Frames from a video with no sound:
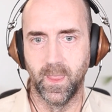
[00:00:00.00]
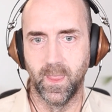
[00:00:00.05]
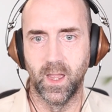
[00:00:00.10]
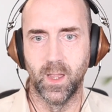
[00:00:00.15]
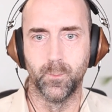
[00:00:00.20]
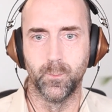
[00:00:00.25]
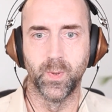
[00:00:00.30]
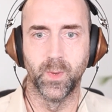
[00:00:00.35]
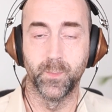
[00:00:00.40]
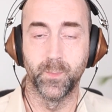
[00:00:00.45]

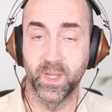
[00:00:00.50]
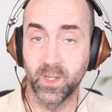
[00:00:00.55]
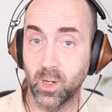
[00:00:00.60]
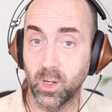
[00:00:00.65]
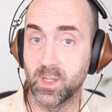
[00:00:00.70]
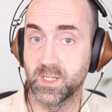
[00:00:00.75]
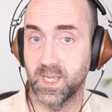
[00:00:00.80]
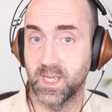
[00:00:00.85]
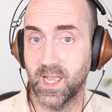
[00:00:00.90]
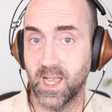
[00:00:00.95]
But
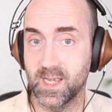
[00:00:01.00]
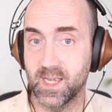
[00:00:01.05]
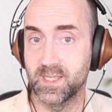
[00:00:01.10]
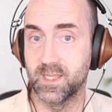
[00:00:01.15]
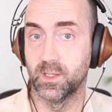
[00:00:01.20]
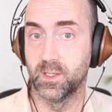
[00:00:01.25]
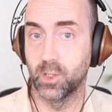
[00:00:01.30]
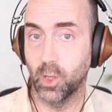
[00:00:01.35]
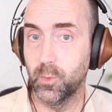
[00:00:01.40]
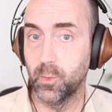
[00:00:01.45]
because it has
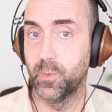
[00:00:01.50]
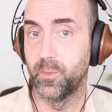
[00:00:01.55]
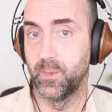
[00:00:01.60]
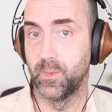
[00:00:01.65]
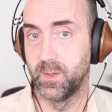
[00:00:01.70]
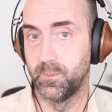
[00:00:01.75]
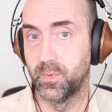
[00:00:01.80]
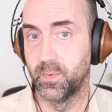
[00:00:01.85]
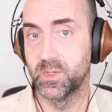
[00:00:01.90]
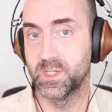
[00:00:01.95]
the
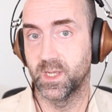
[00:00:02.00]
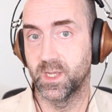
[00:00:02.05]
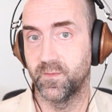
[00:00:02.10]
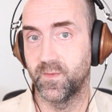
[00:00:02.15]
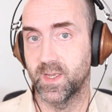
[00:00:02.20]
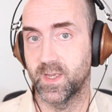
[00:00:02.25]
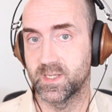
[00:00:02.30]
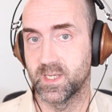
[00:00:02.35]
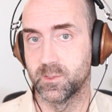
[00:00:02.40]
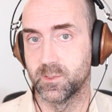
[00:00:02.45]
dopamine boosting
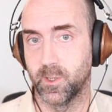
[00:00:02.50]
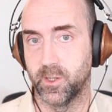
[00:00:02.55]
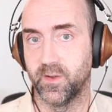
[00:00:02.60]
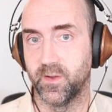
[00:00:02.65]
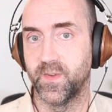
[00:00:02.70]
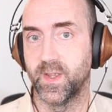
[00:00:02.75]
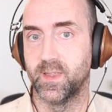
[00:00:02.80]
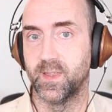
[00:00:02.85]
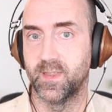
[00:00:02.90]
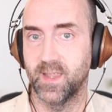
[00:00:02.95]
effects as well, I
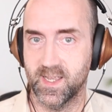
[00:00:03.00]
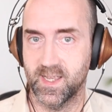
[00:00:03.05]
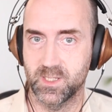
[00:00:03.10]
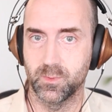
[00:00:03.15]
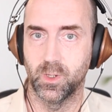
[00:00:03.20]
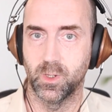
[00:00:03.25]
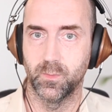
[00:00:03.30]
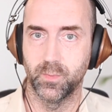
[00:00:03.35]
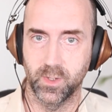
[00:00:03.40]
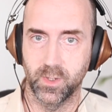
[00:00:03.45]
think that's
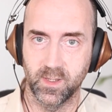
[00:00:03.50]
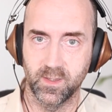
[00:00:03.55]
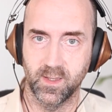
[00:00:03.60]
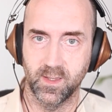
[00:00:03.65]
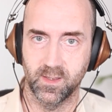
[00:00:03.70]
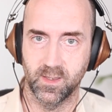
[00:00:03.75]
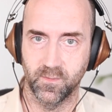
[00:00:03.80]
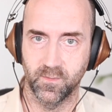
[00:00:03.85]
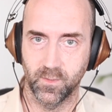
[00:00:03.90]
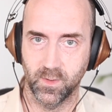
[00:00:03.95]
why I put it in
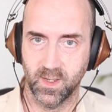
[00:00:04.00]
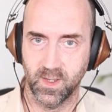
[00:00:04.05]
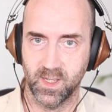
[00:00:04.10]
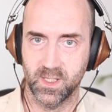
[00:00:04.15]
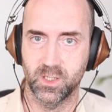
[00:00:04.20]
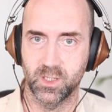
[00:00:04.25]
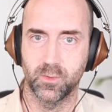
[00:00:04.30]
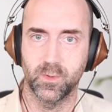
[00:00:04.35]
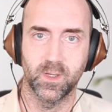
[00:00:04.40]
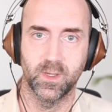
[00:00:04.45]
that different
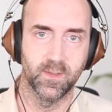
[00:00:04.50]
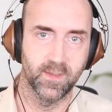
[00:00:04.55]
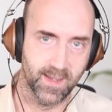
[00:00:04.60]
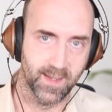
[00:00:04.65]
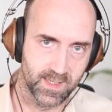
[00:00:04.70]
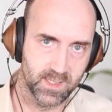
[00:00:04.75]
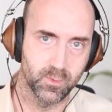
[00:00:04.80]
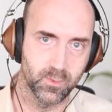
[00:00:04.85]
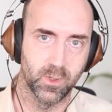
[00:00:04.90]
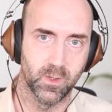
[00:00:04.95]
category.
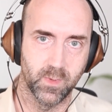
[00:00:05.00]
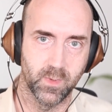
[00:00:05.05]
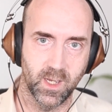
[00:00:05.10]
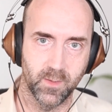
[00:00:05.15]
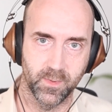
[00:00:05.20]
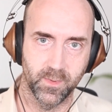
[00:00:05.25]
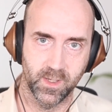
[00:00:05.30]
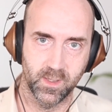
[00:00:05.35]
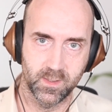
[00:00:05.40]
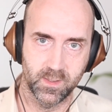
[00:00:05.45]
That's why I'm
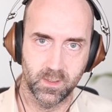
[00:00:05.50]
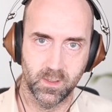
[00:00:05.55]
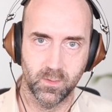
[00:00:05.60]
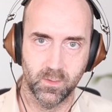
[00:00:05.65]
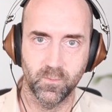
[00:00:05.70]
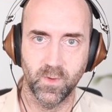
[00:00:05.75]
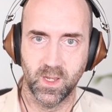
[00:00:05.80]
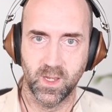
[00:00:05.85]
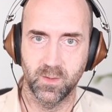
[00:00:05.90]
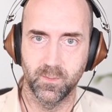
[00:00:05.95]
happy to
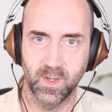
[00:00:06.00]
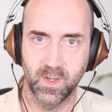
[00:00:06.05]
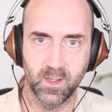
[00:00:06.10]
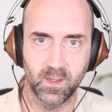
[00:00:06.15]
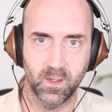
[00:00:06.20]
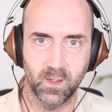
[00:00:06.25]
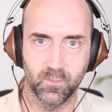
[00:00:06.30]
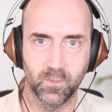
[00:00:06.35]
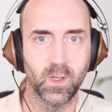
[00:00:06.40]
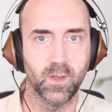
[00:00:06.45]
recommend
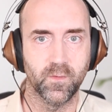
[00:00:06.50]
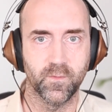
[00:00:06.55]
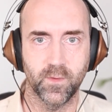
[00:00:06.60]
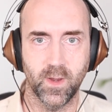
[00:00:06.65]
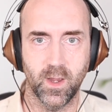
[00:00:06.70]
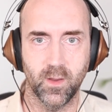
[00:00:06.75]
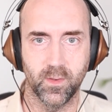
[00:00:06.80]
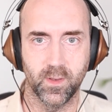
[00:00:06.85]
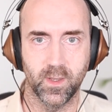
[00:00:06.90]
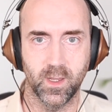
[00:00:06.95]
it really
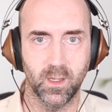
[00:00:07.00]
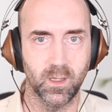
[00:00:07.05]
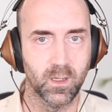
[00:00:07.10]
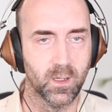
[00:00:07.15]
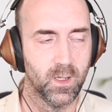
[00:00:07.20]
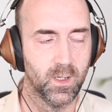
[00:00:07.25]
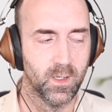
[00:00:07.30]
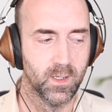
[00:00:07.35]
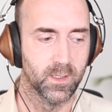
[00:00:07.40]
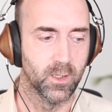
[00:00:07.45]
throughout the day.
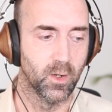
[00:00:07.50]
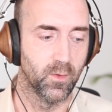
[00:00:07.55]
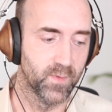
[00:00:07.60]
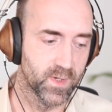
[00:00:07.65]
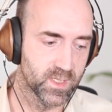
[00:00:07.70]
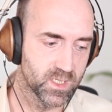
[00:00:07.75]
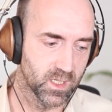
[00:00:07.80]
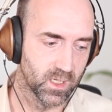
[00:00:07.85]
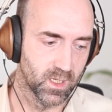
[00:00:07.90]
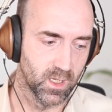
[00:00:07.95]
Now,
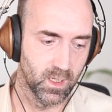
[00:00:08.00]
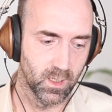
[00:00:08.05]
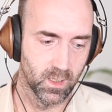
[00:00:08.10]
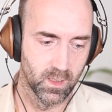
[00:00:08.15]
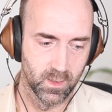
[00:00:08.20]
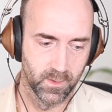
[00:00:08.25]
obviously,